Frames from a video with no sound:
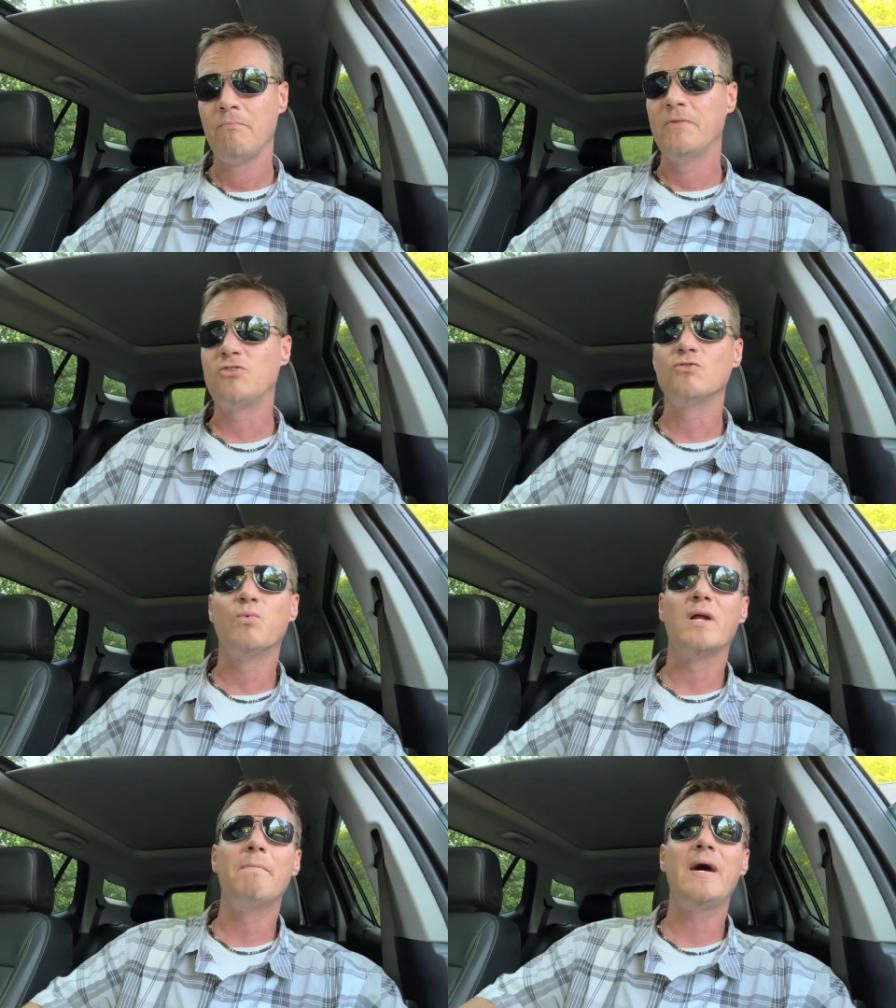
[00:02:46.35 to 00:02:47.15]
This is
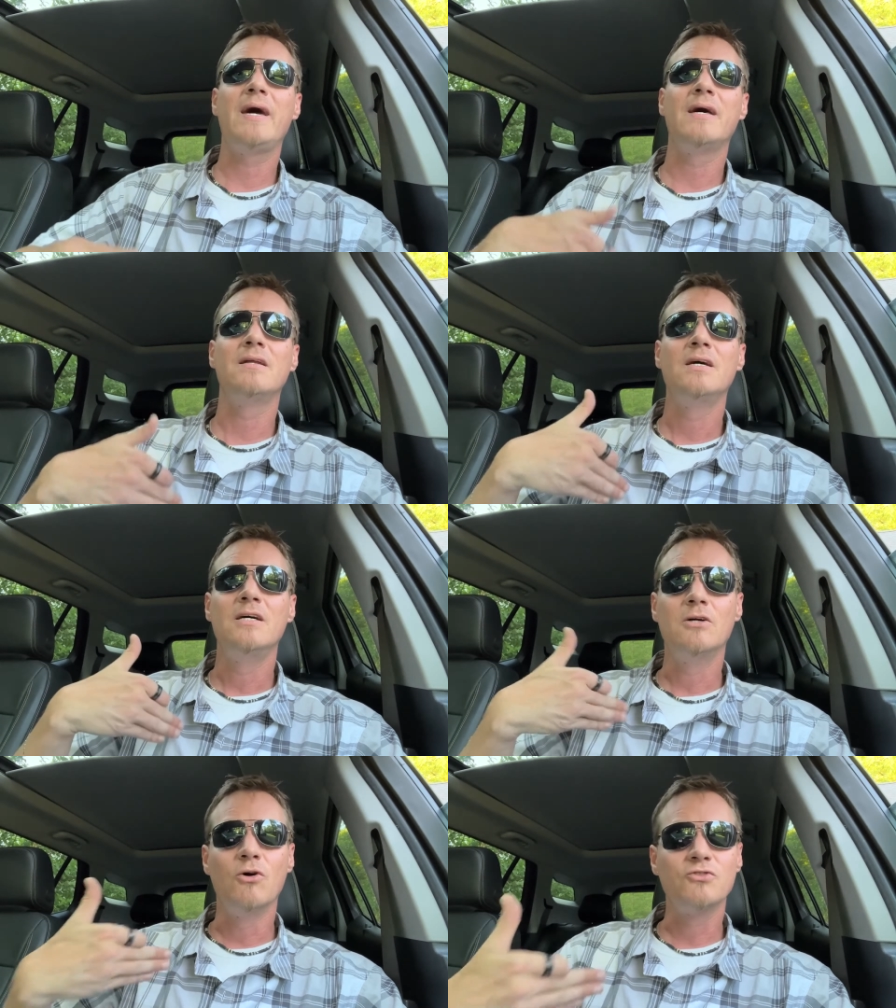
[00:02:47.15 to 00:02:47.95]
when a man
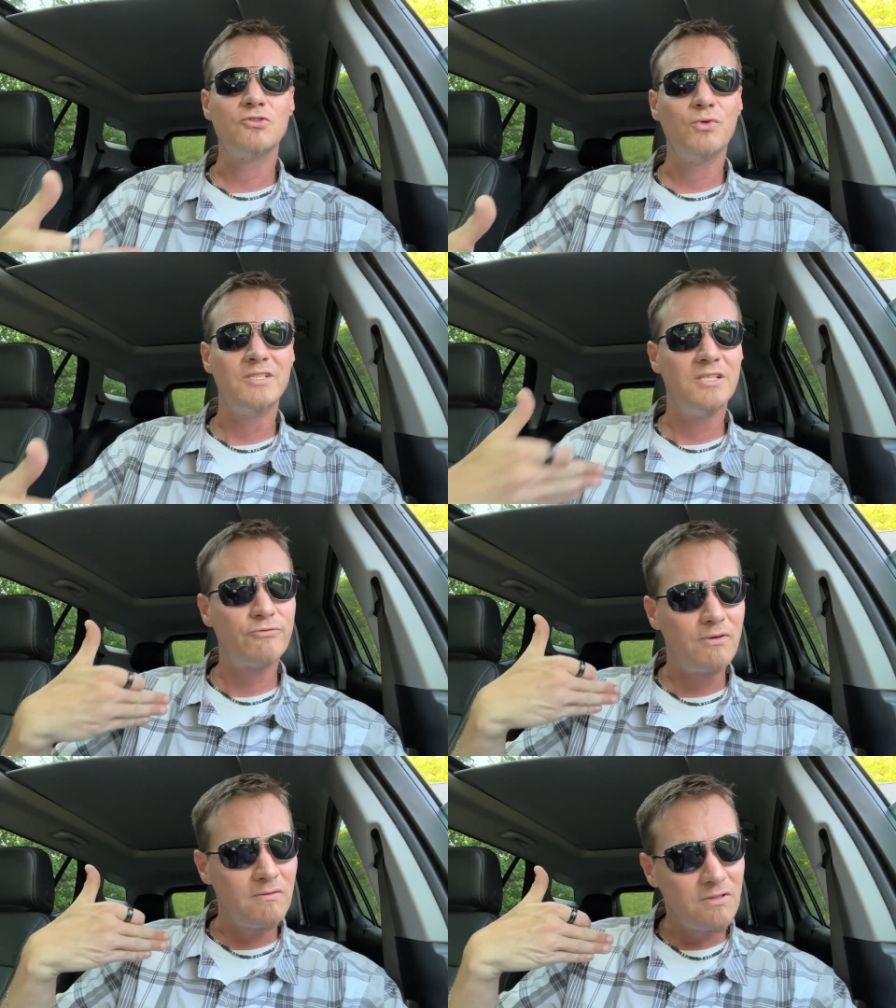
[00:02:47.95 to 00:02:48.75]
goes into a
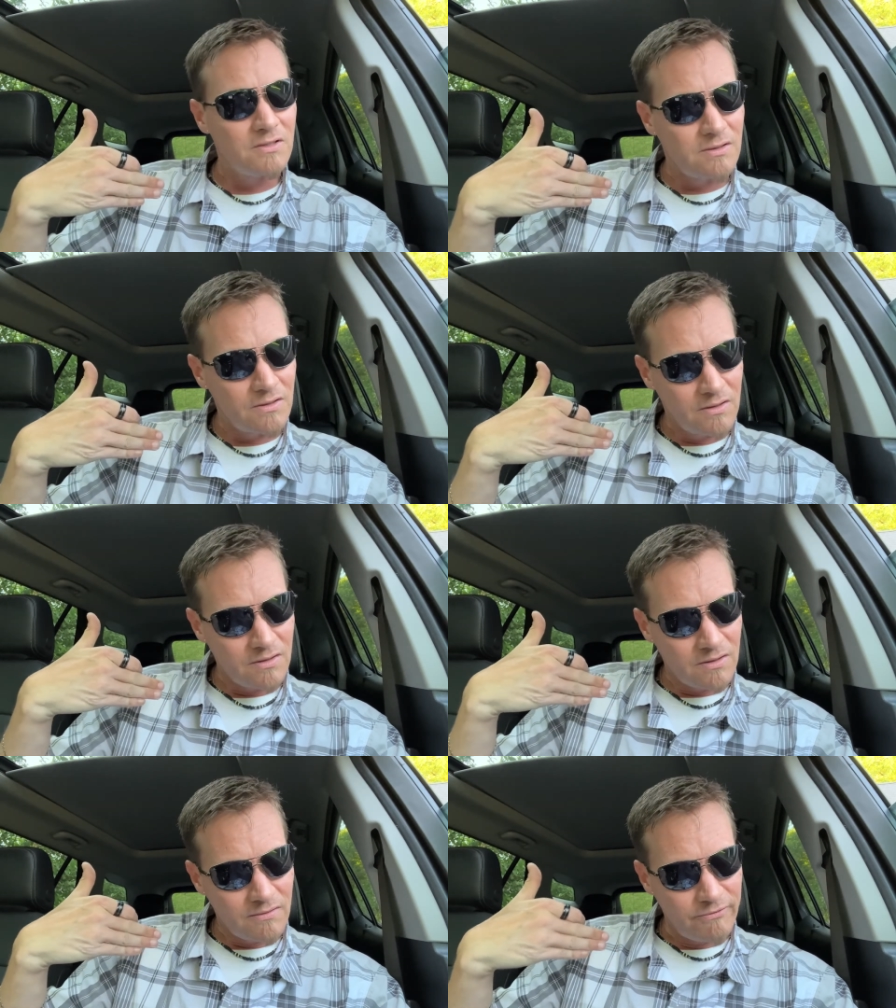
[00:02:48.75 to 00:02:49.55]
different
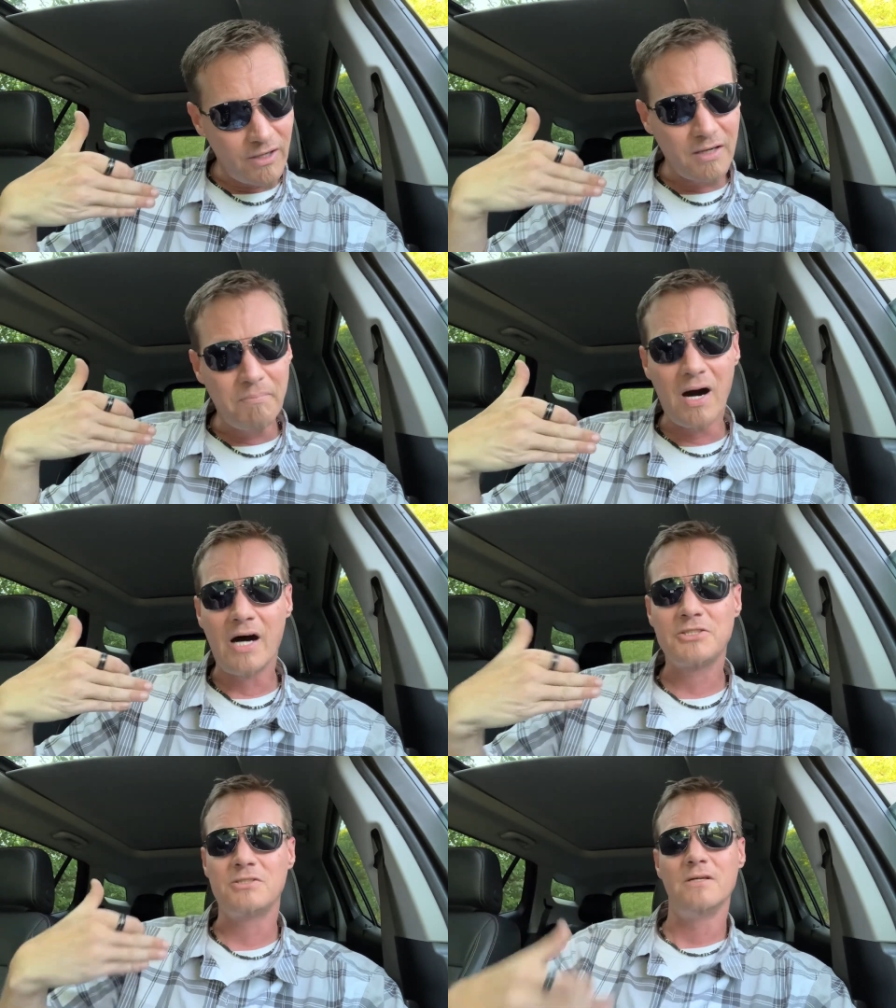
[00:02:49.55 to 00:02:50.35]
fucking
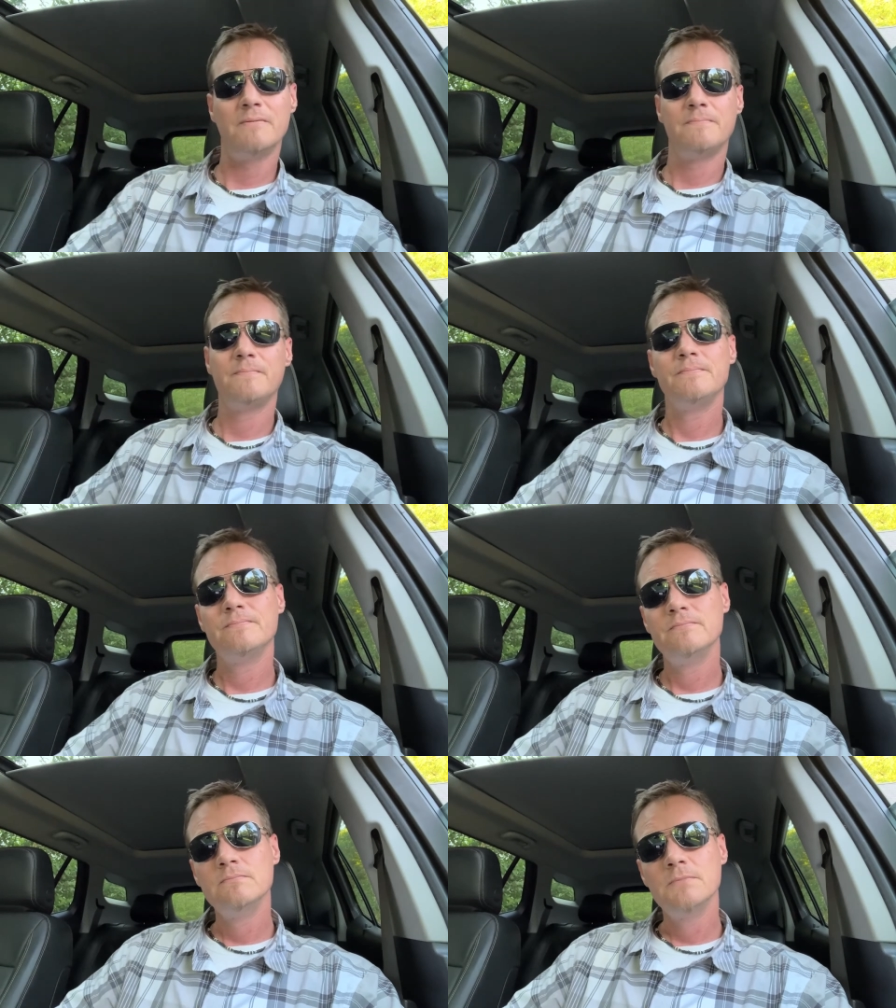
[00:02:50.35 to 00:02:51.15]
posture
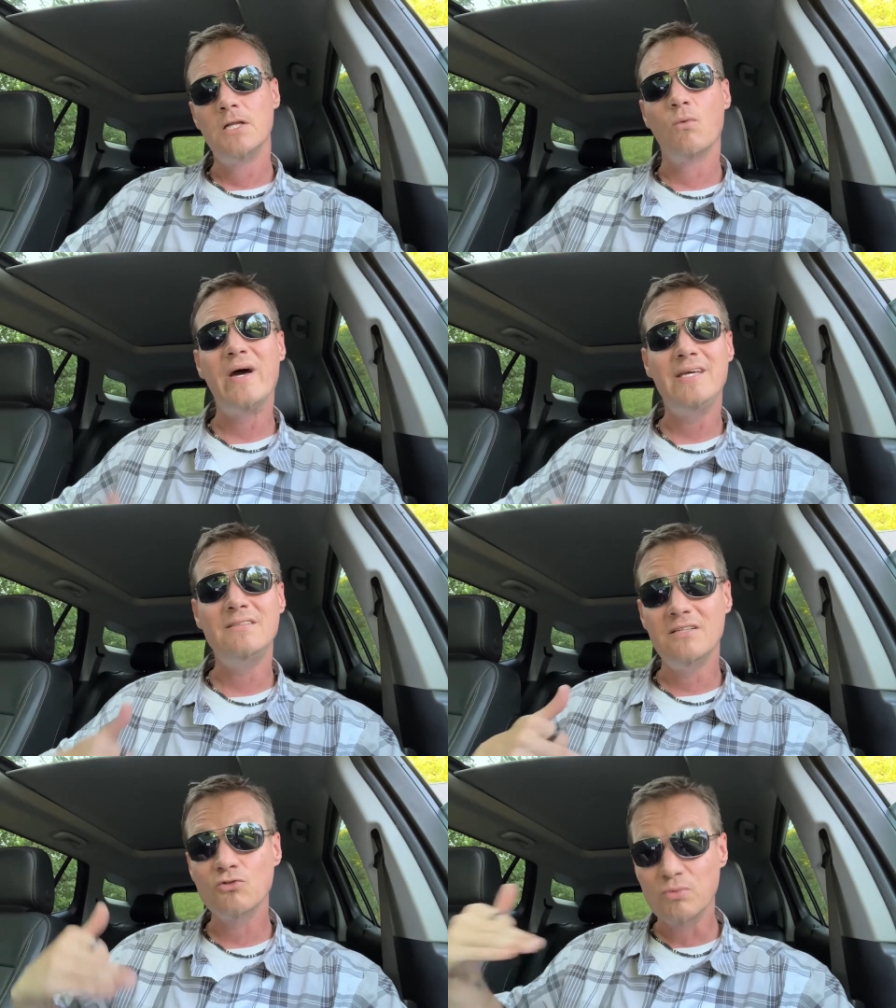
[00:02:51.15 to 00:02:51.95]
in the way he
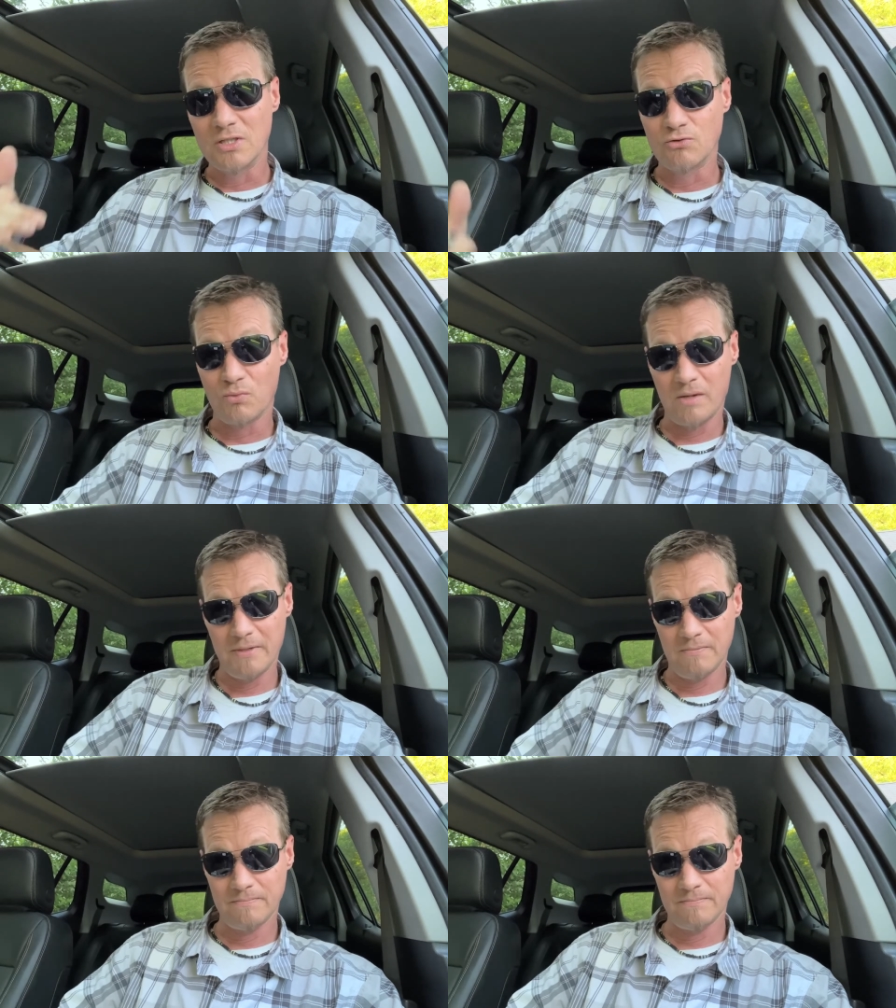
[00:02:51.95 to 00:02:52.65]
deals with this woman.